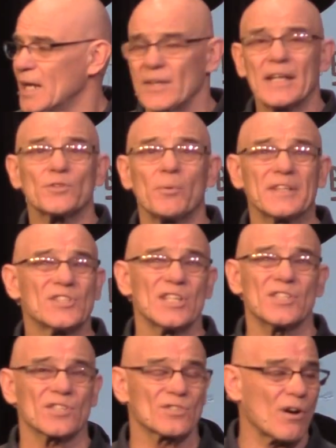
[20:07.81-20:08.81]
And that's why
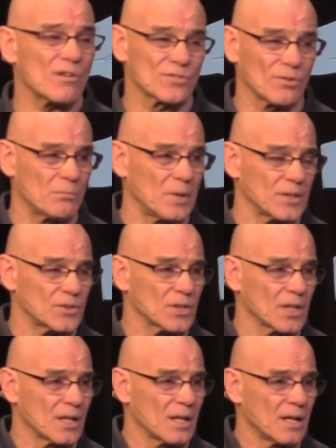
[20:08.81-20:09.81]
Jesus talks so
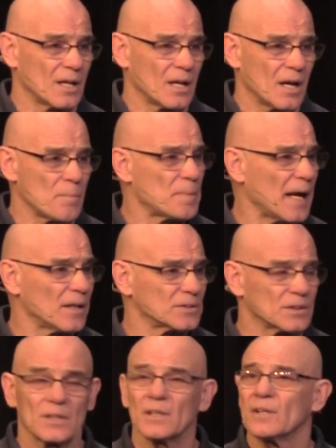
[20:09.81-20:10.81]
much
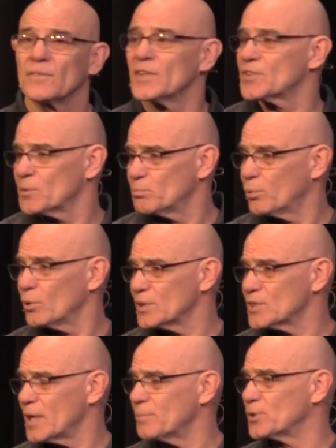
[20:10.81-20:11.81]
about this
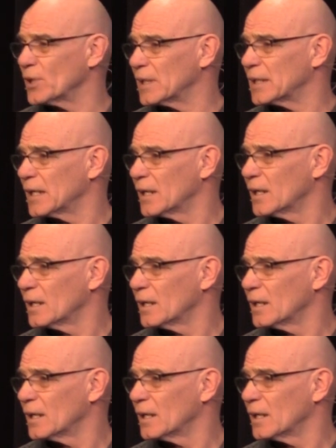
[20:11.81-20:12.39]
important subject